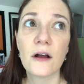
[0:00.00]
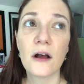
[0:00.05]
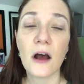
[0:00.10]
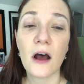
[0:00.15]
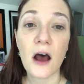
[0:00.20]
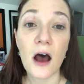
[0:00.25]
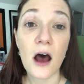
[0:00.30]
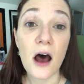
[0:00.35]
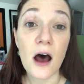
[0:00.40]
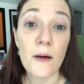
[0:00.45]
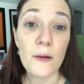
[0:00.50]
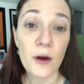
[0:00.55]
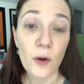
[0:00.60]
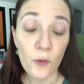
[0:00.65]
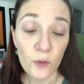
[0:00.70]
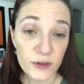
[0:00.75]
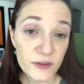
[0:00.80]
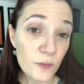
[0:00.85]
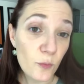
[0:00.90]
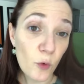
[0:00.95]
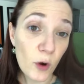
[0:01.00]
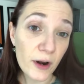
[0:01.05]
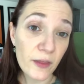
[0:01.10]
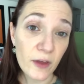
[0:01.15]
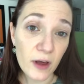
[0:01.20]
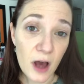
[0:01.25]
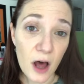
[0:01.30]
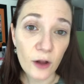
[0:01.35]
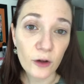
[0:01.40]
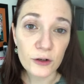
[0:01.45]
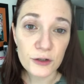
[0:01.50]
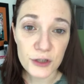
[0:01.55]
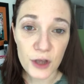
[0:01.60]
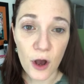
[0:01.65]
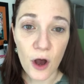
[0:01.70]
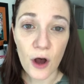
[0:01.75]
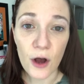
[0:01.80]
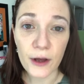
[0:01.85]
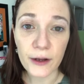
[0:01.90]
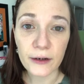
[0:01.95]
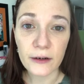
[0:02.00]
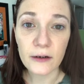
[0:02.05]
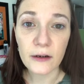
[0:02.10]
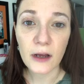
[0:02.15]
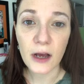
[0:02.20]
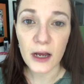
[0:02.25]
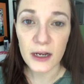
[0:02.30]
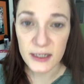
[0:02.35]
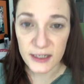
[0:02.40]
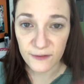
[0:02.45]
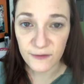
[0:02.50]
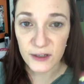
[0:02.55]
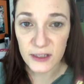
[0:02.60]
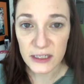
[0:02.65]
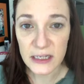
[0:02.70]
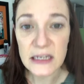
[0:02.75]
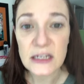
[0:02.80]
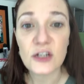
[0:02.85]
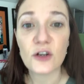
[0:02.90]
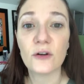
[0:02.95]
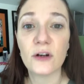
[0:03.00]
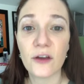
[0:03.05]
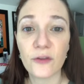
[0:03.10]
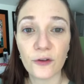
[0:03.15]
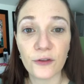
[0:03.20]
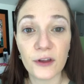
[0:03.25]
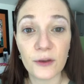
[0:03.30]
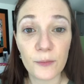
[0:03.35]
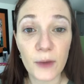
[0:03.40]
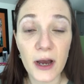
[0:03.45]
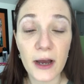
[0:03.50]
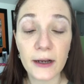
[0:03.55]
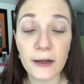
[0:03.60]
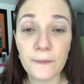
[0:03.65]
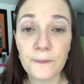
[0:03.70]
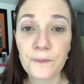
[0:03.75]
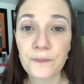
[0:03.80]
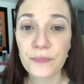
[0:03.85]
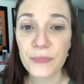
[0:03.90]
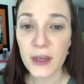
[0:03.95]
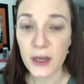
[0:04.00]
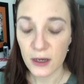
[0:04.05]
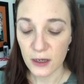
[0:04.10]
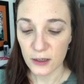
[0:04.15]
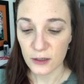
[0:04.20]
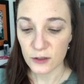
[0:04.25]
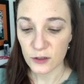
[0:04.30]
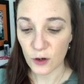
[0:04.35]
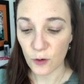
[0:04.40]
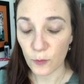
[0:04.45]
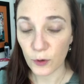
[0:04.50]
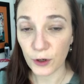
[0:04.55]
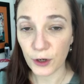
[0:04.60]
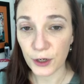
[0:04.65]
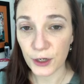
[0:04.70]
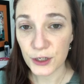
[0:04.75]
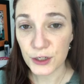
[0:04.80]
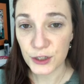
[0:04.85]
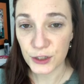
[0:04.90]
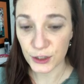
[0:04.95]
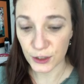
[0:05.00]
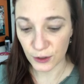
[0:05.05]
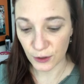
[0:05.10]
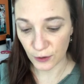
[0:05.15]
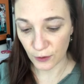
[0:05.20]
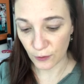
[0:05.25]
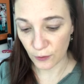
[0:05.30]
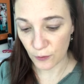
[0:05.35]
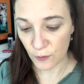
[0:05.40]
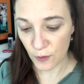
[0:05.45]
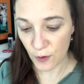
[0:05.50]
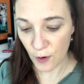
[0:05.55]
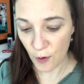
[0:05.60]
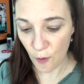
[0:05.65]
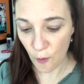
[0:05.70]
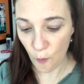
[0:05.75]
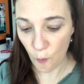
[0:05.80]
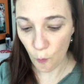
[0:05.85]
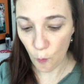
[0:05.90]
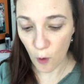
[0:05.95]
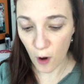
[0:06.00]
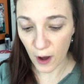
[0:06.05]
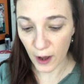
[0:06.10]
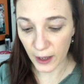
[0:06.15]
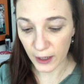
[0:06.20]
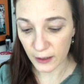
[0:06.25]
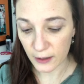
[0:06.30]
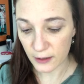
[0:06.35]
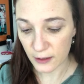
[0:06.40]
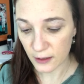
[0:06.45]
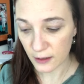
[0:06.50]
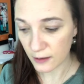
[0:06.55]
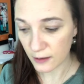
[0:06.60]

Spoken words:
one of the colors on a different skin tone other than mine. So we're gonna do 1